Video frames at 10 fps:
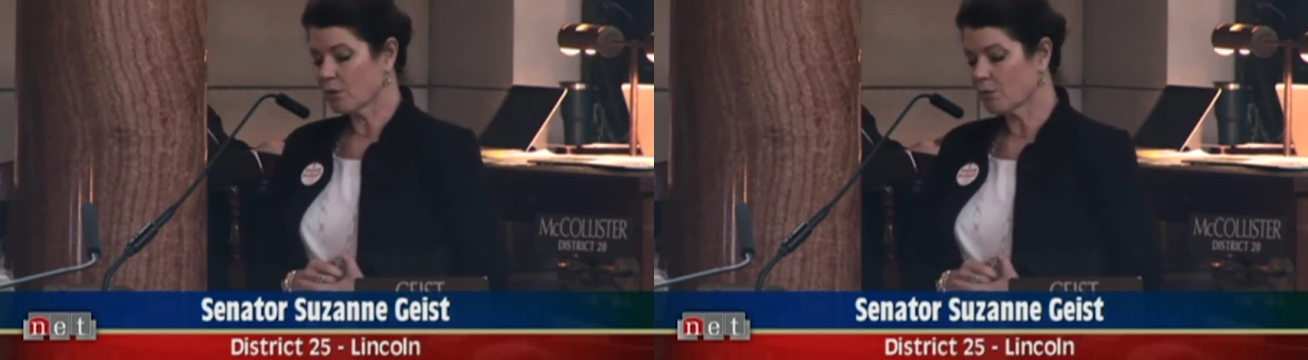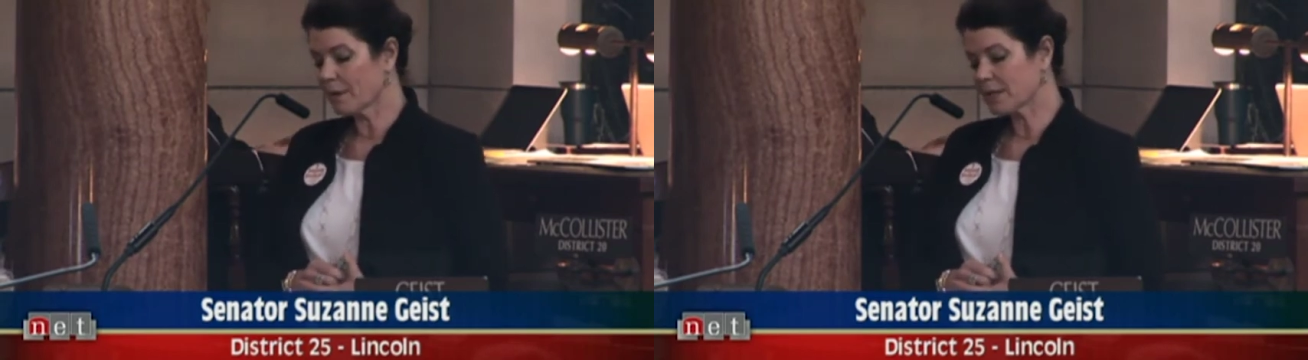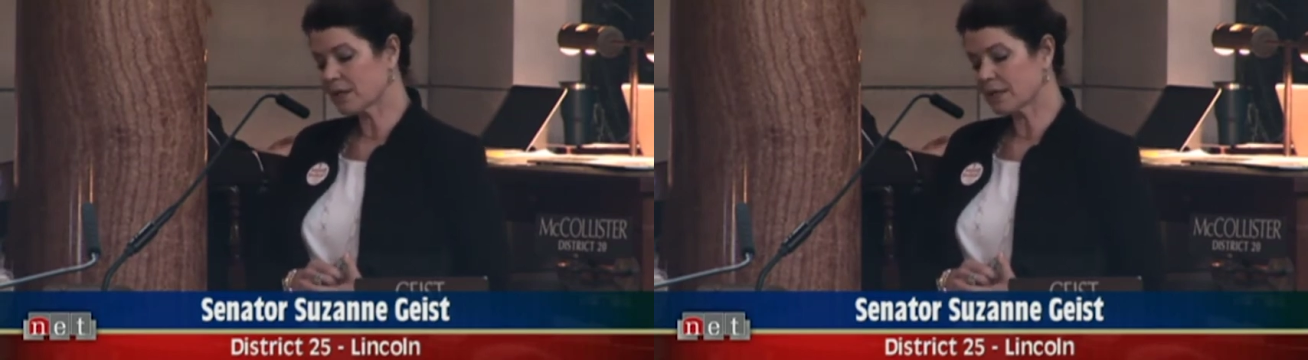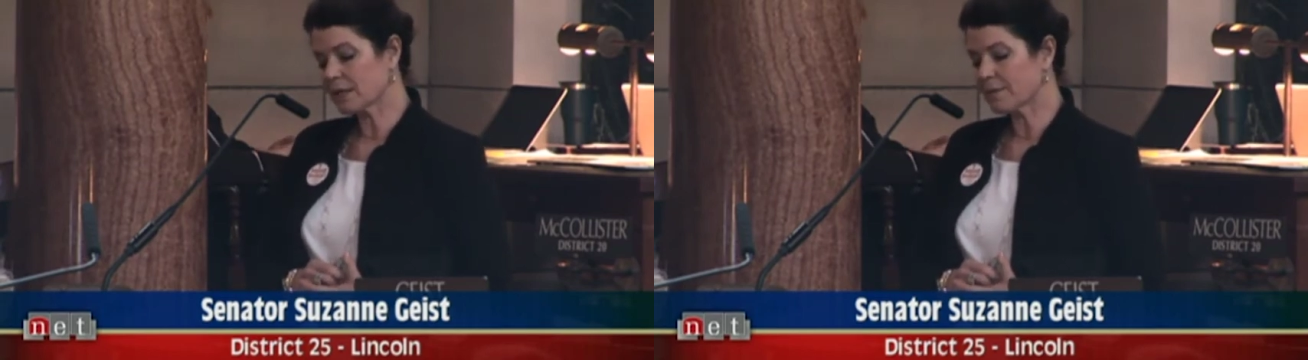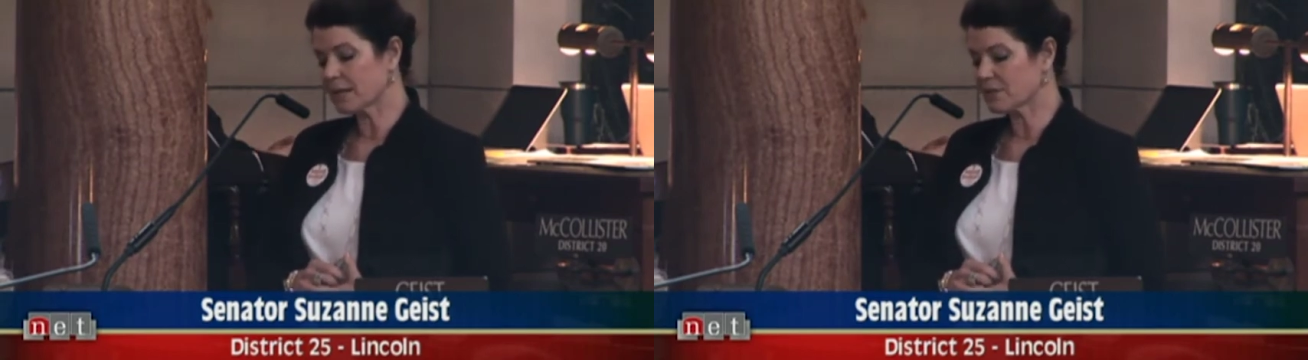Women
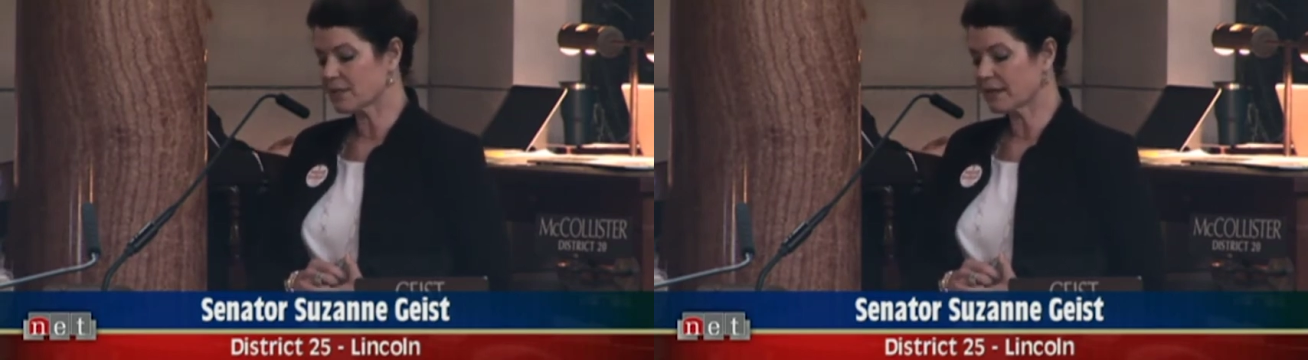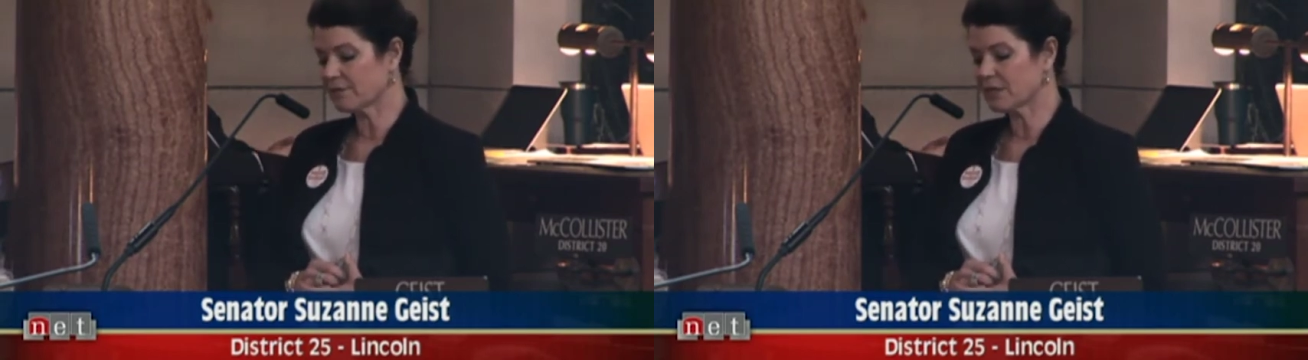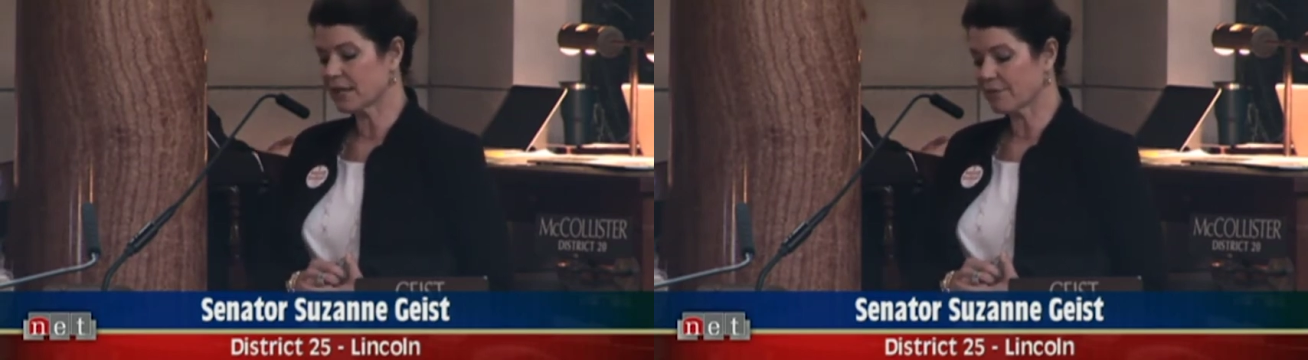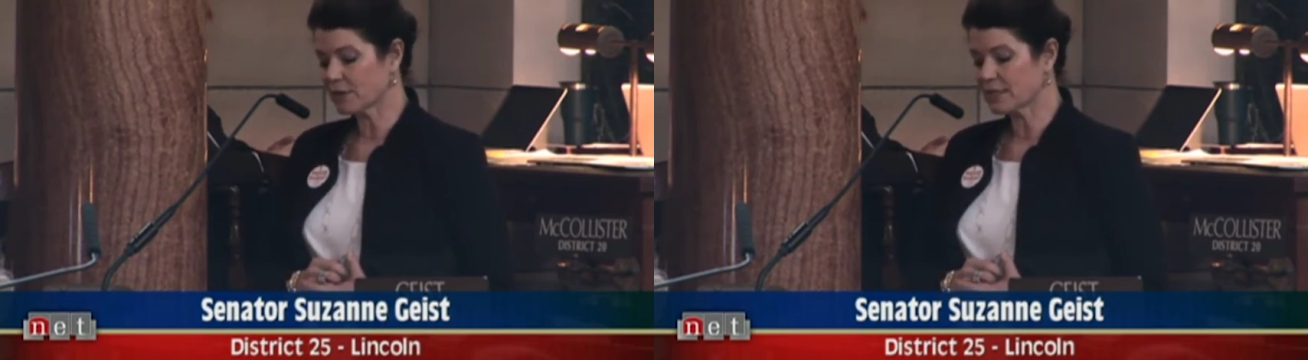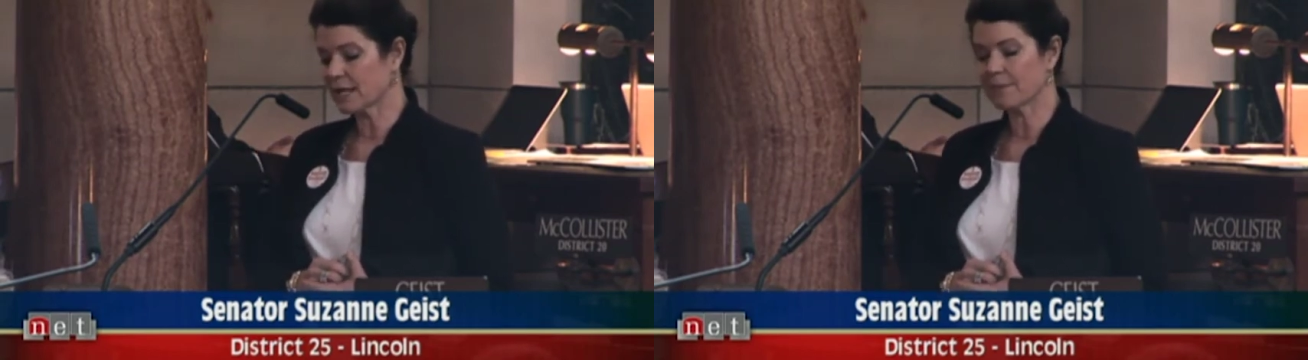think about safety
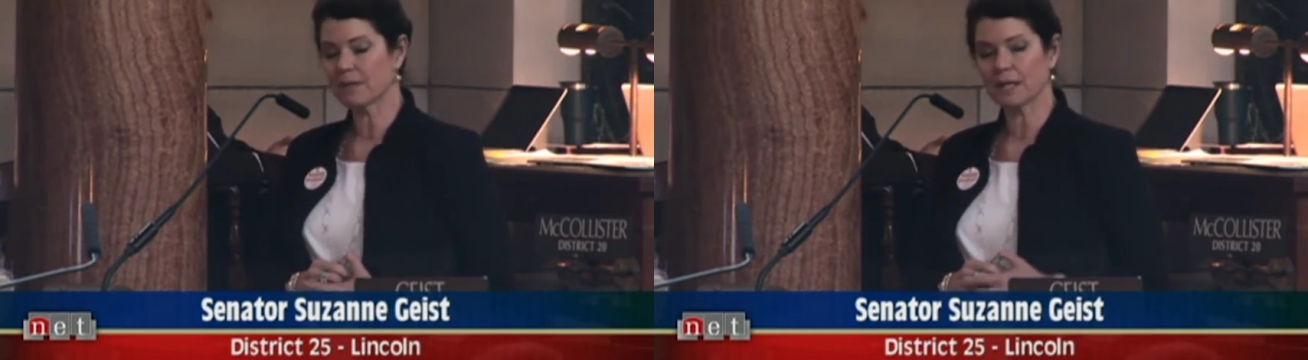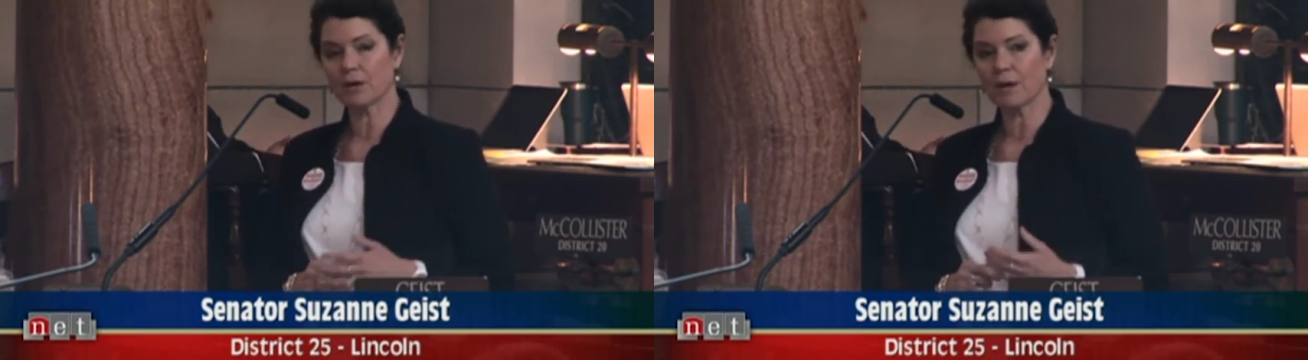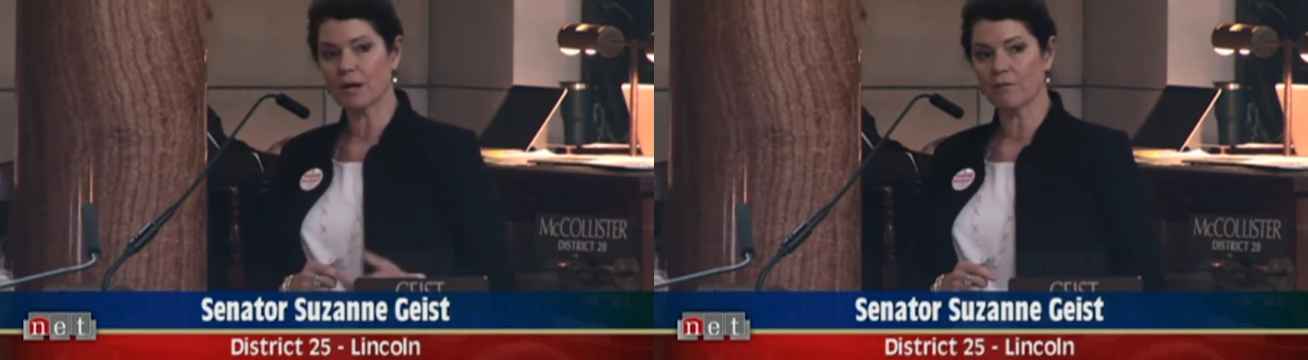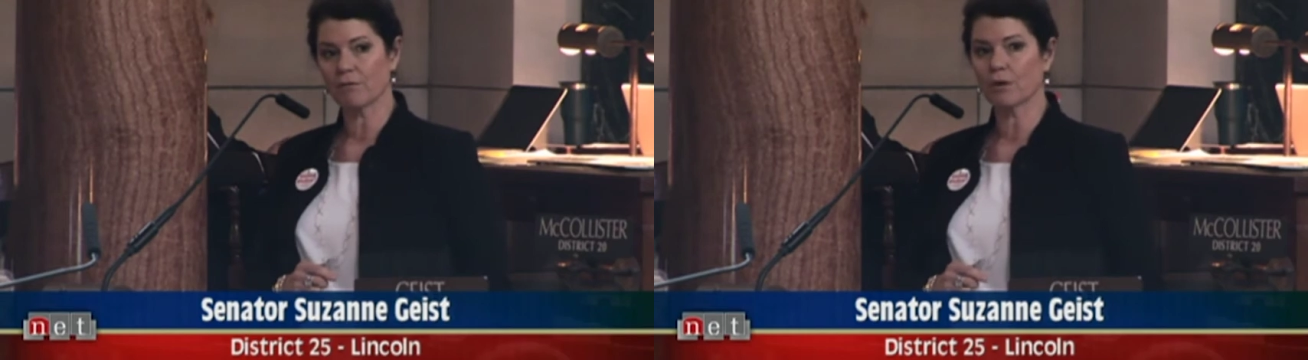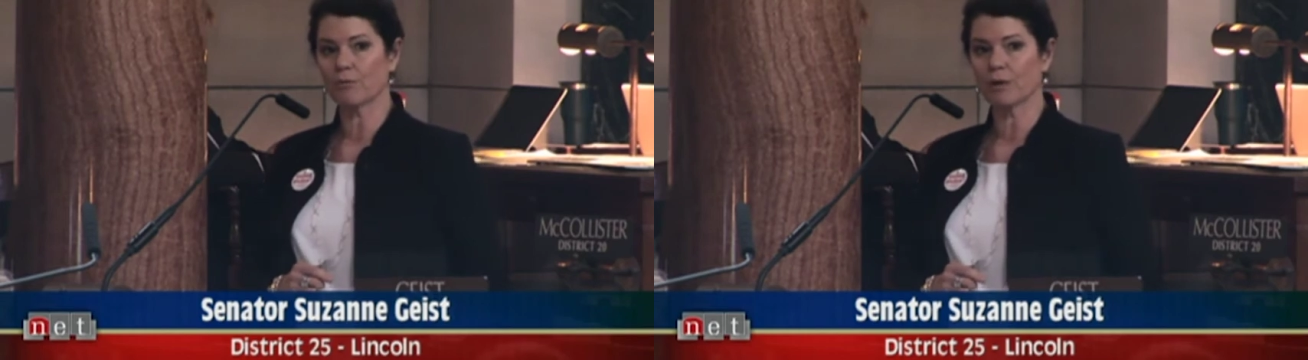every time they go out
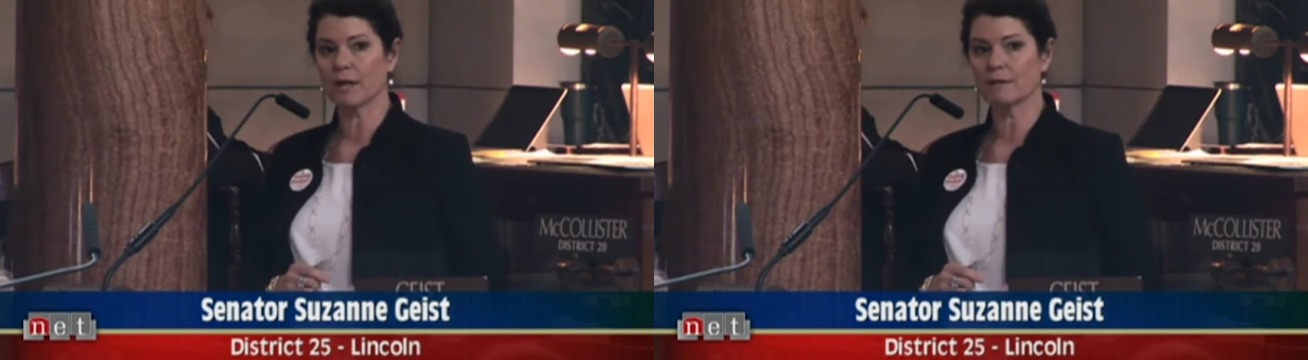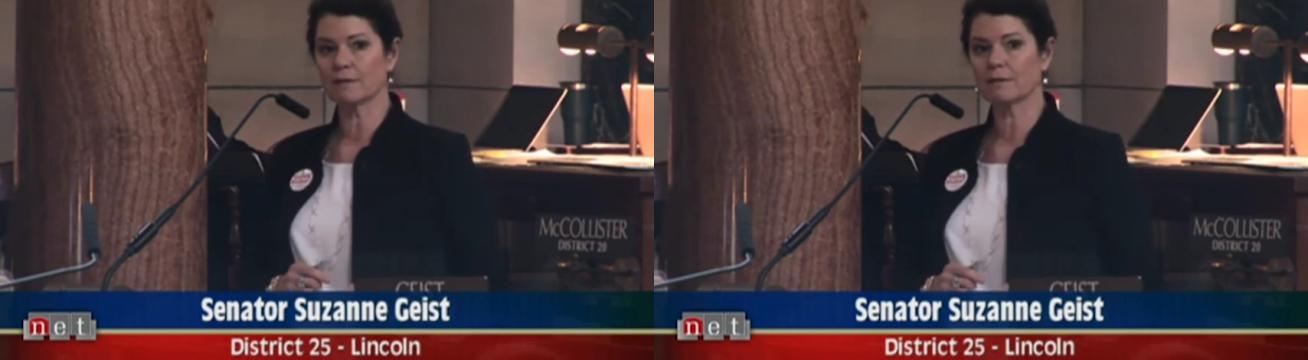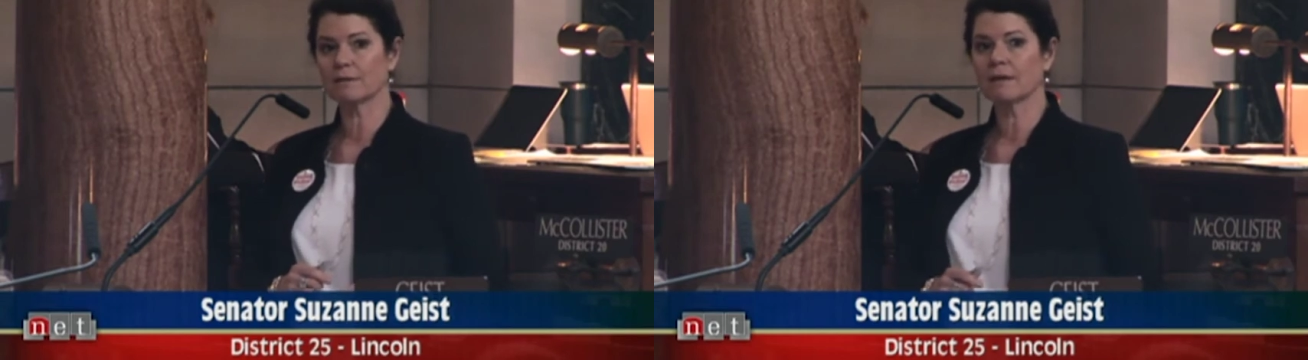for a run,